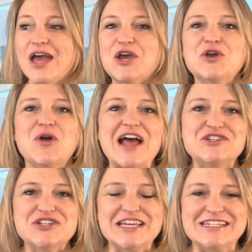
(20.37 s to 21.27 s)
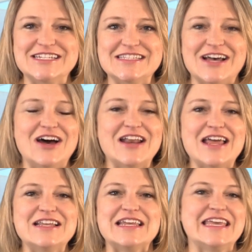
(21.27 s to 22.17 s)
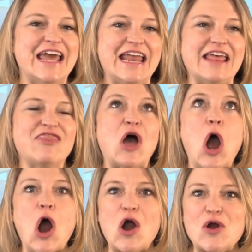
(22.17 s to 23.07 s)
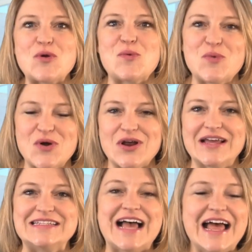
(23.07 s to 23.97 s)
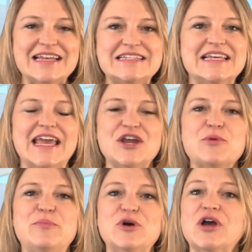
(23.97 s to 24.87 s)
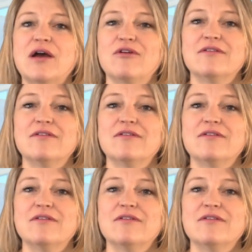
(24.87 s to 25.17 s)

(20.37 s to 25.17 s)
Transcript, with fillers: Congratulations on getting the hard work done to get your book